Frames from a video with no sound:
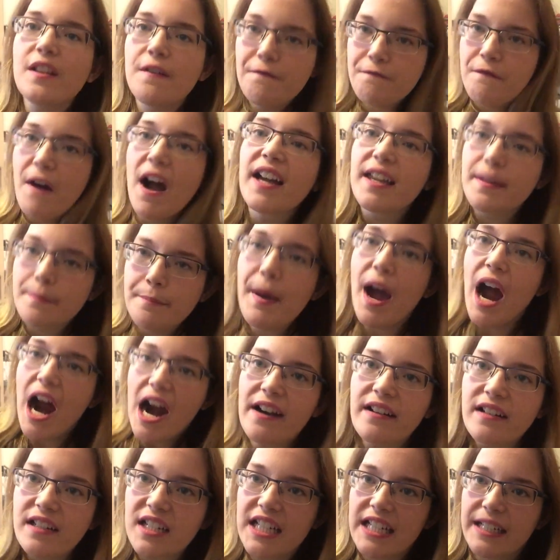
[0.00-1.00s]
a fucking
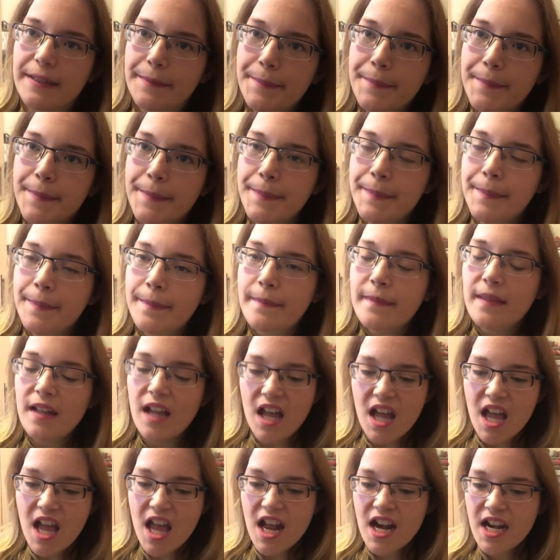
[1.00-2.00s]
parody.
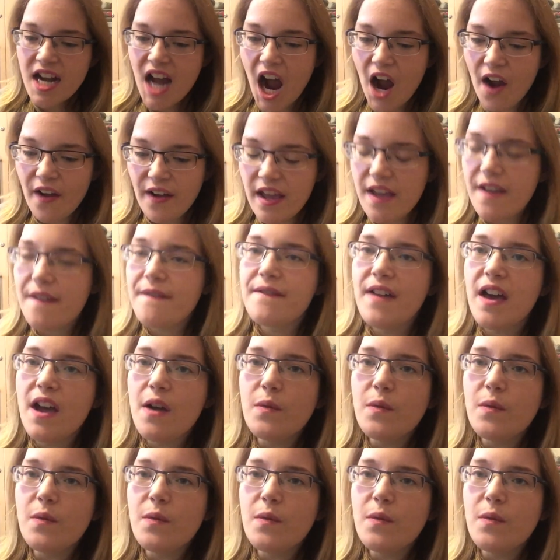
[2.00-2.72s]
Now, if they